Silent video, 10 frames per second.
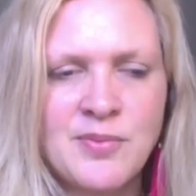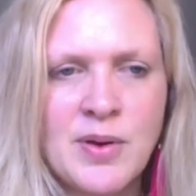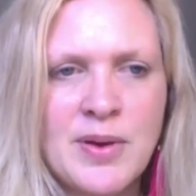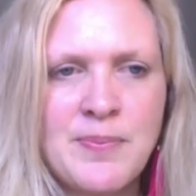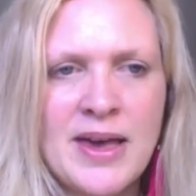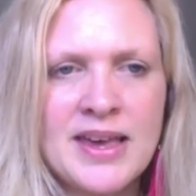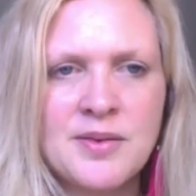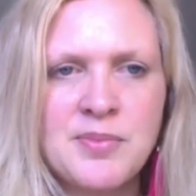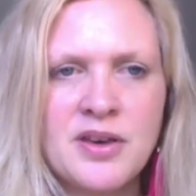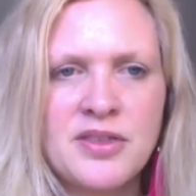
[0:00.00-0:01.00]
And when we're back
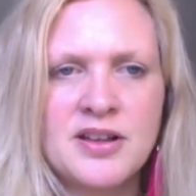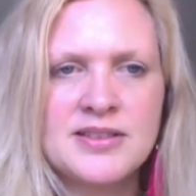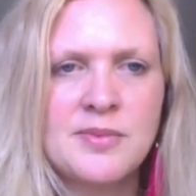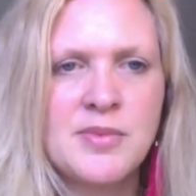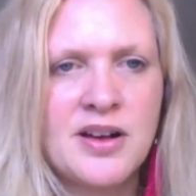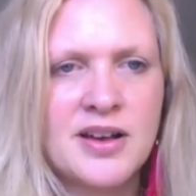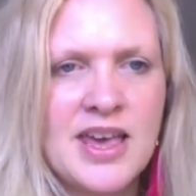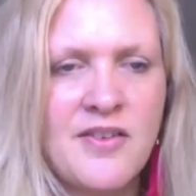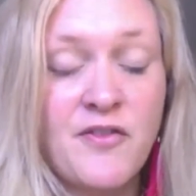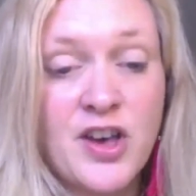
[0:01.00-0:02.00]
at Bath Artisan
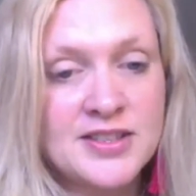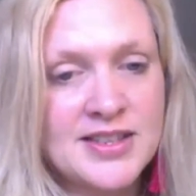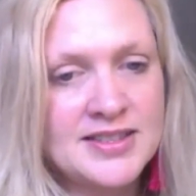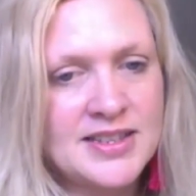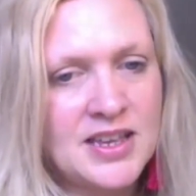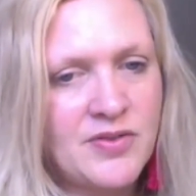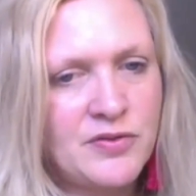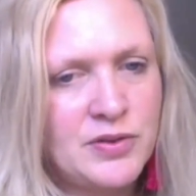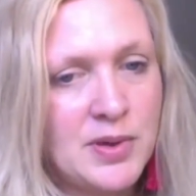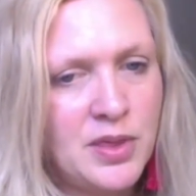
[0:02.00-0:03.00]
Market, first Saturday of
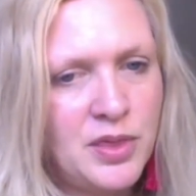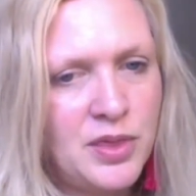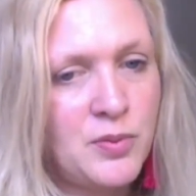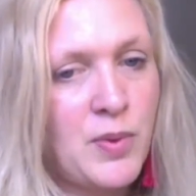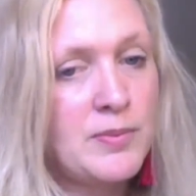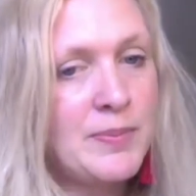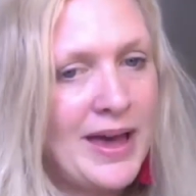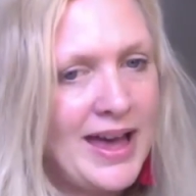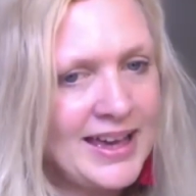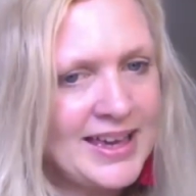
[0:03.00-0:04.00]
every month, when we're
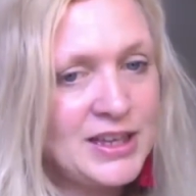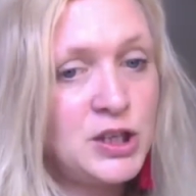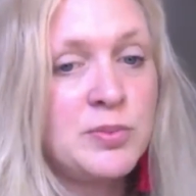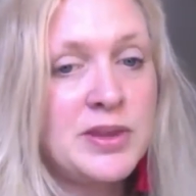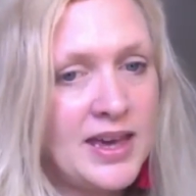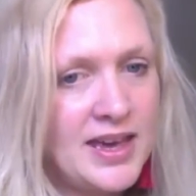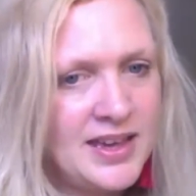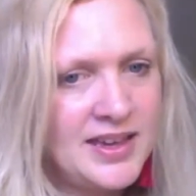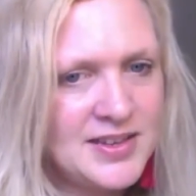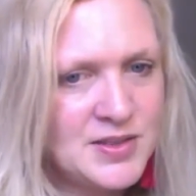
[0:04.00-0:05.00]
back, you'll be there
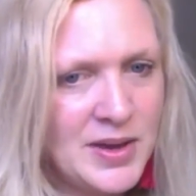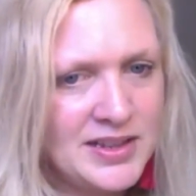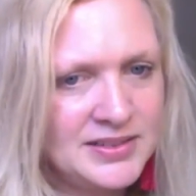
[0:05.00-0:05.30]
as well.